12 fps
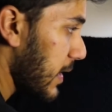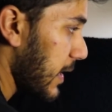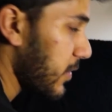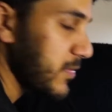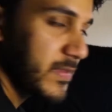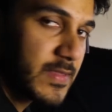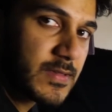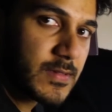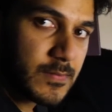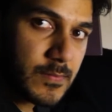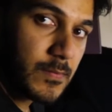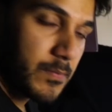and obviously this
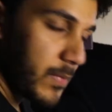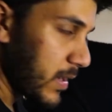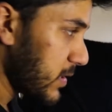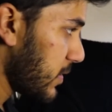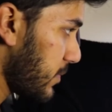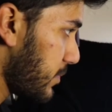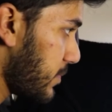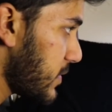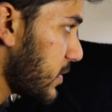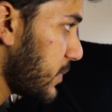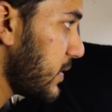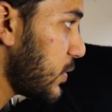might not, you
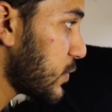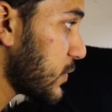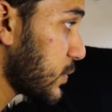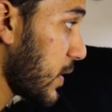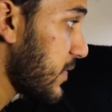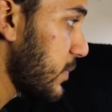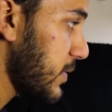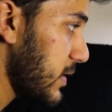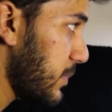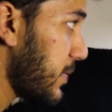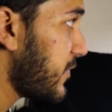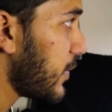know, be useful to
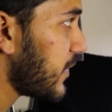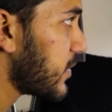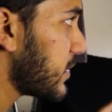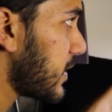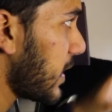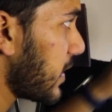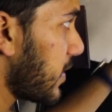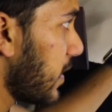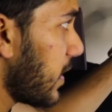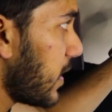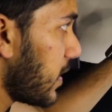everybody, but if you have something like